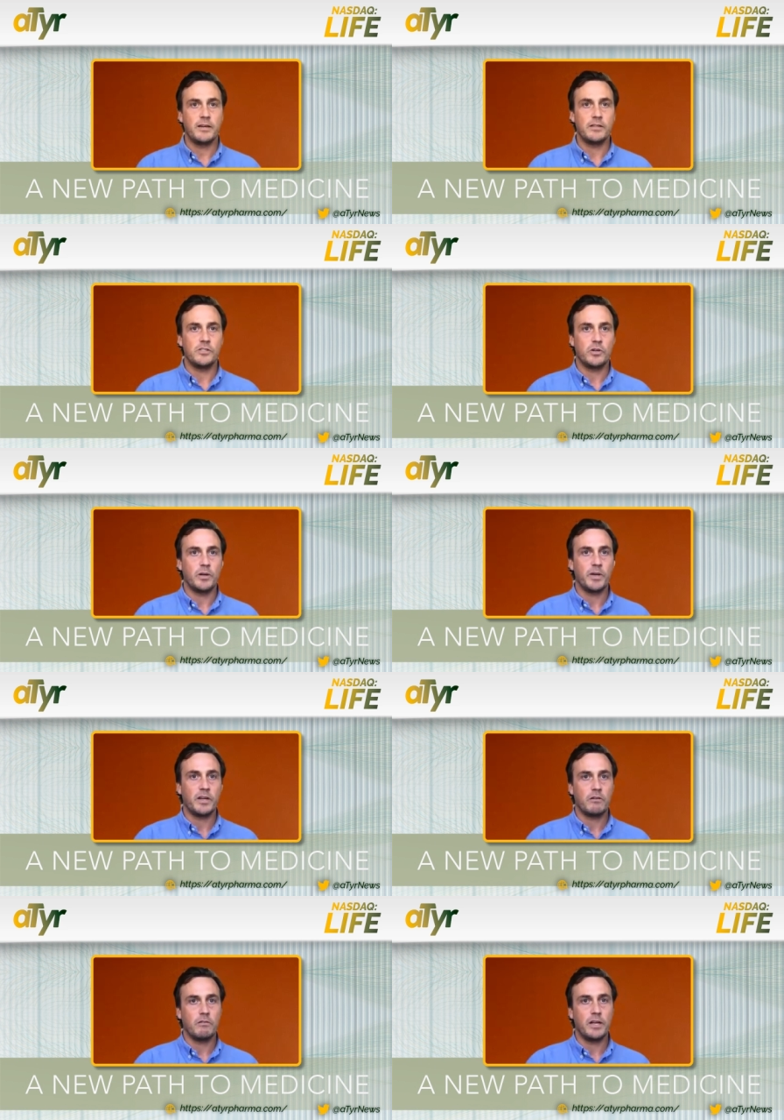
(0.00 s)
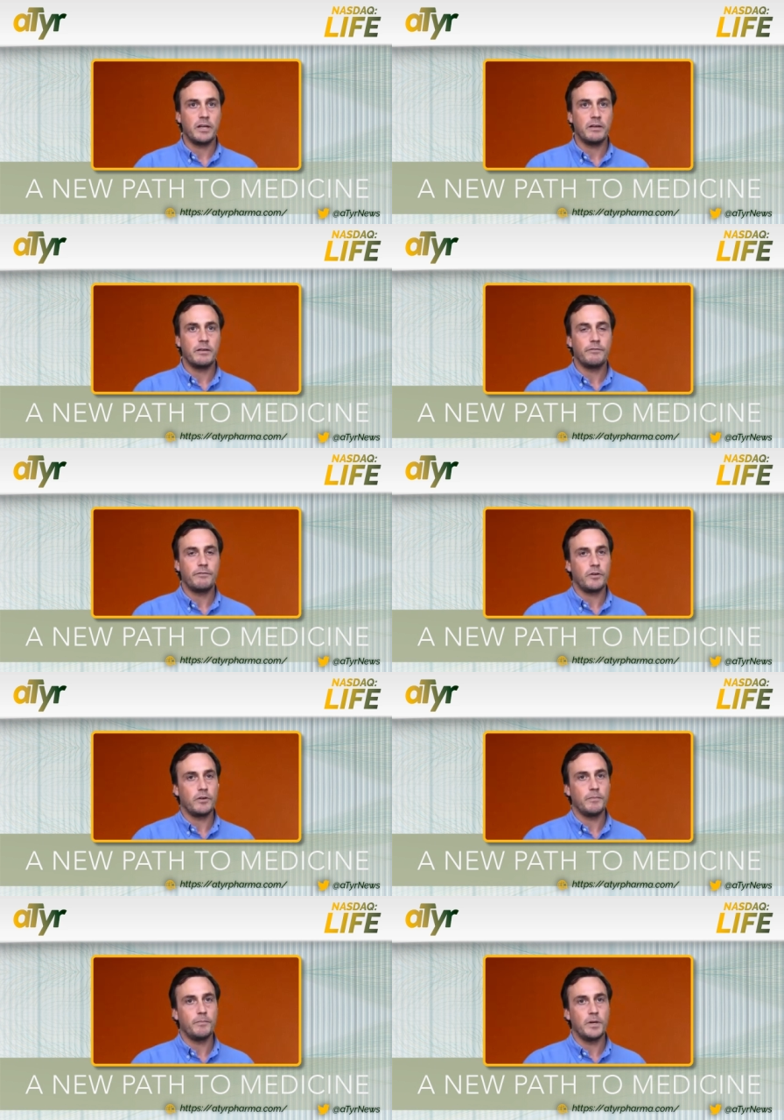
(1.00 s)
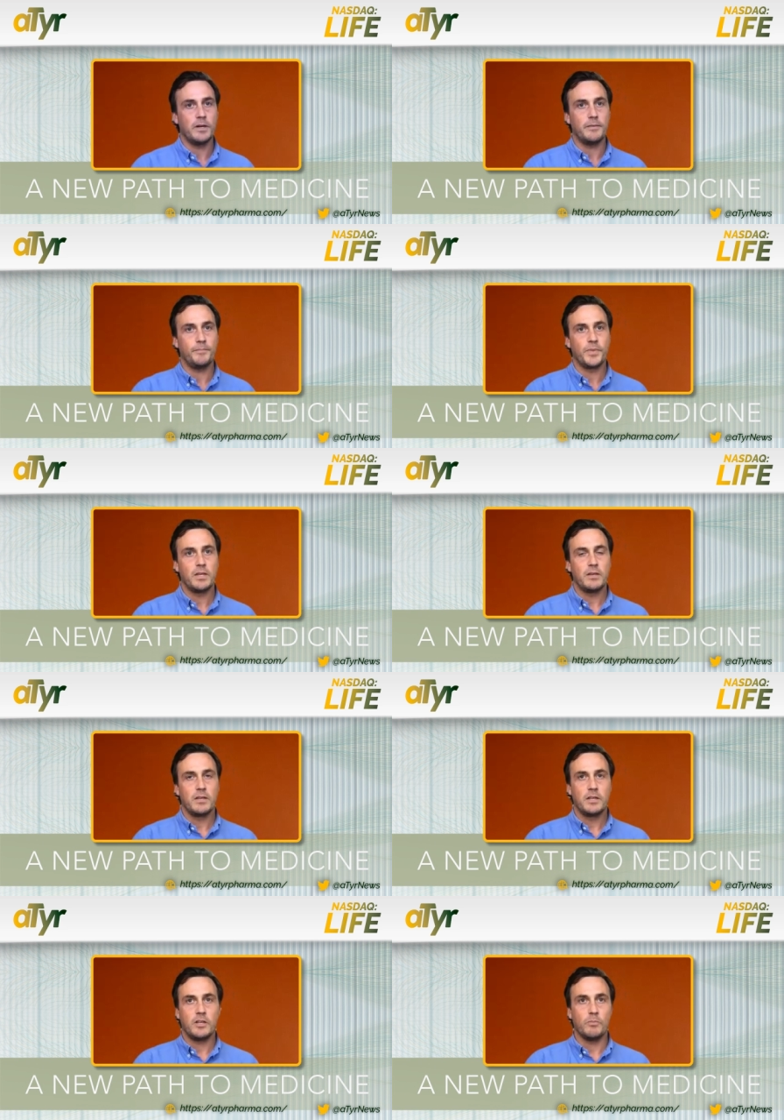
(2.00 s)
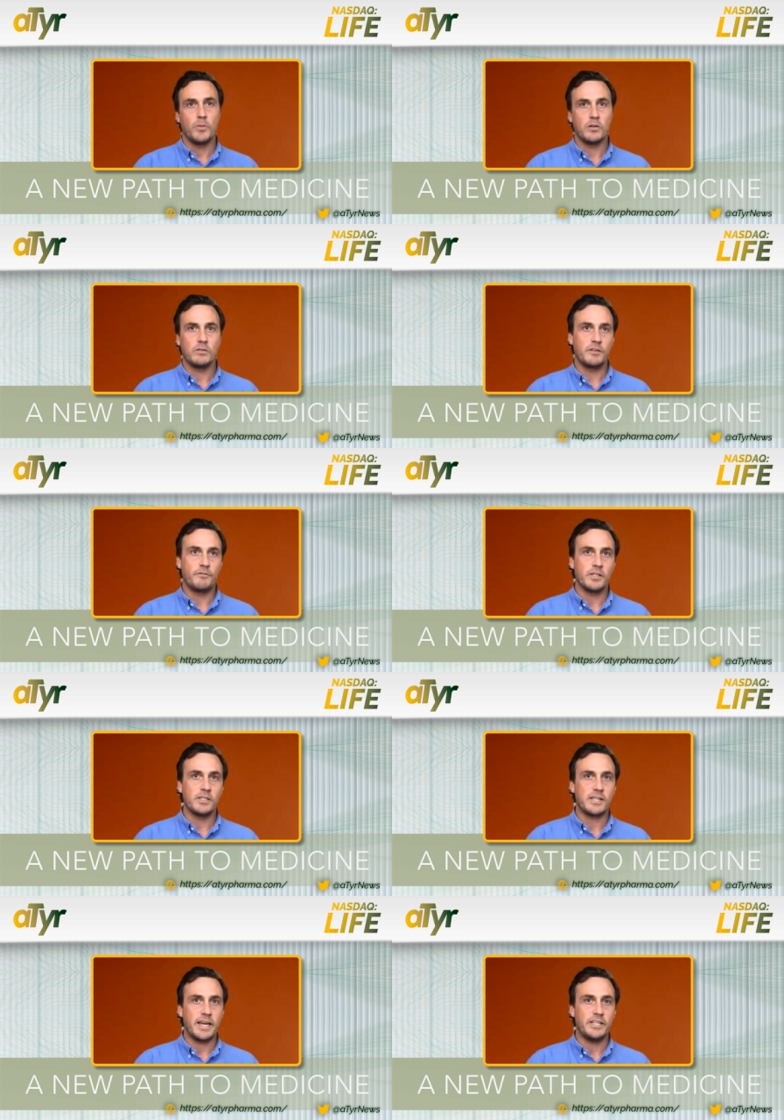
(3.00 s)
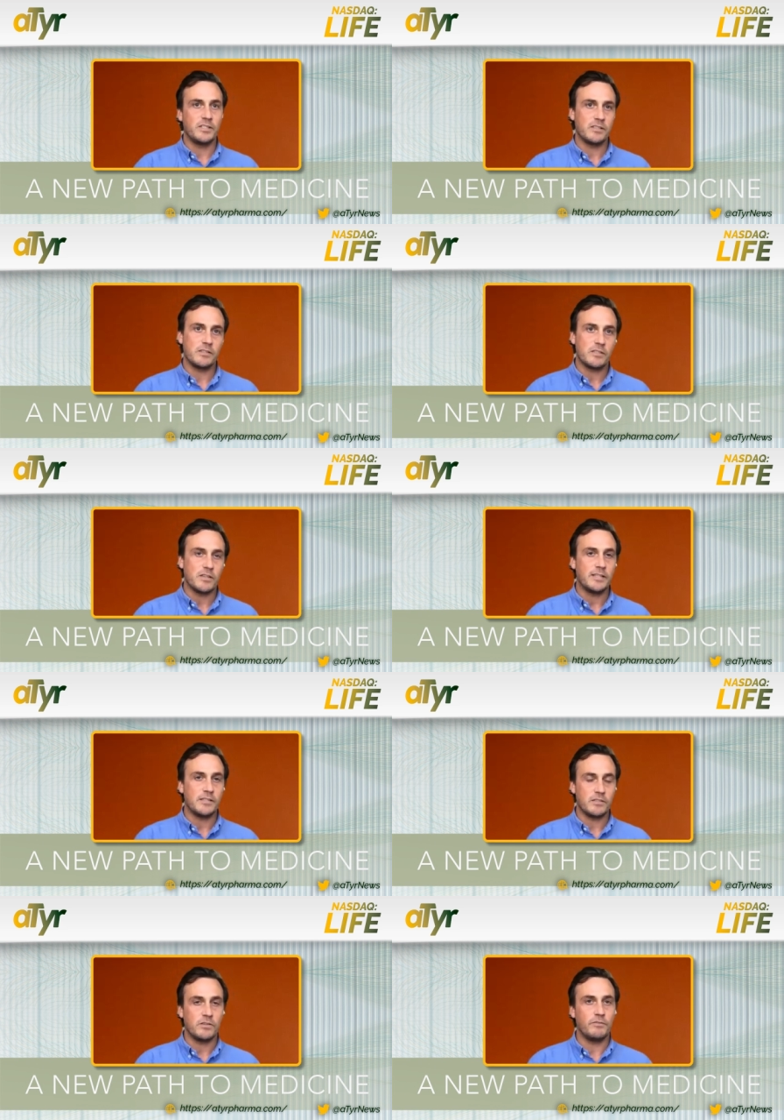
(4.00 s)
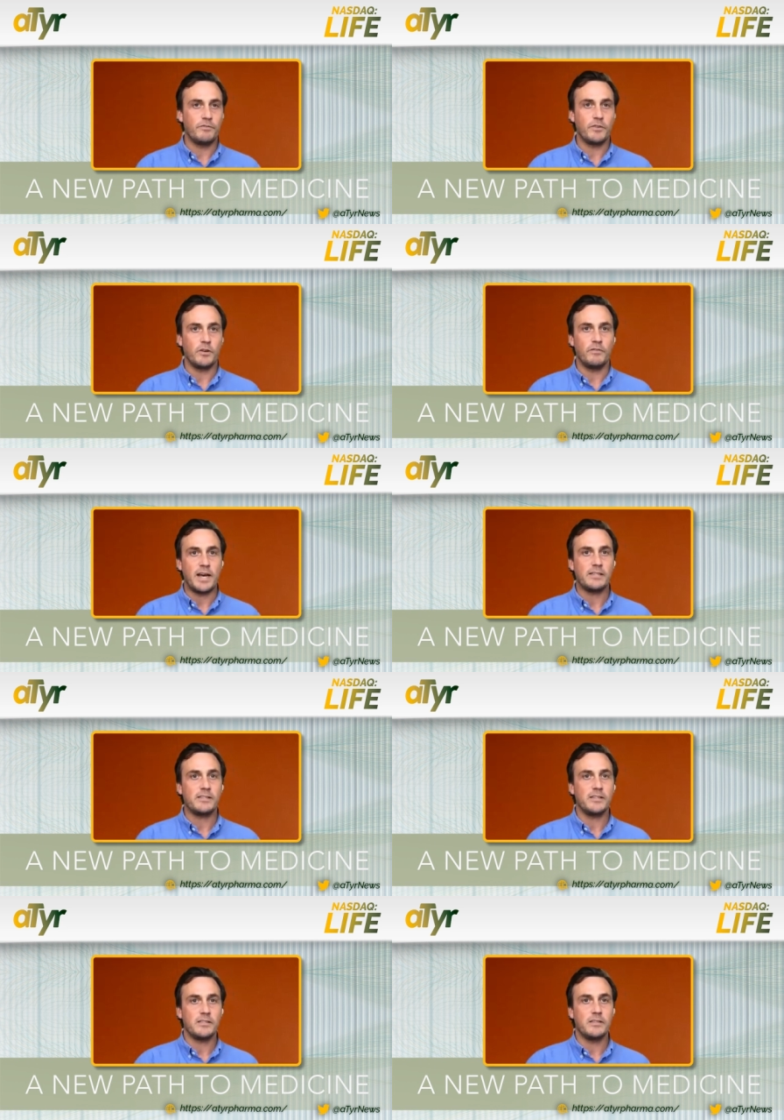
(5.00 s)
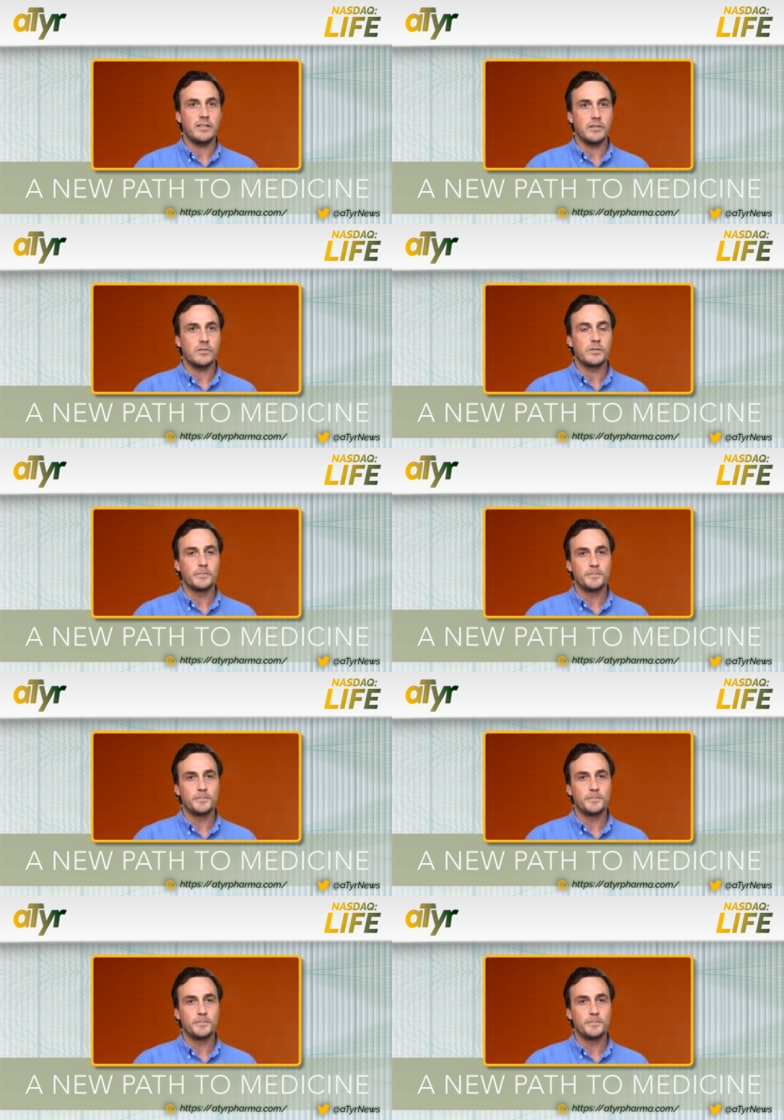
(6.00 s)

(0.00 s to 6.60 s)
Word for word: during my career for um, you know different stages and sizes of of assets and deals.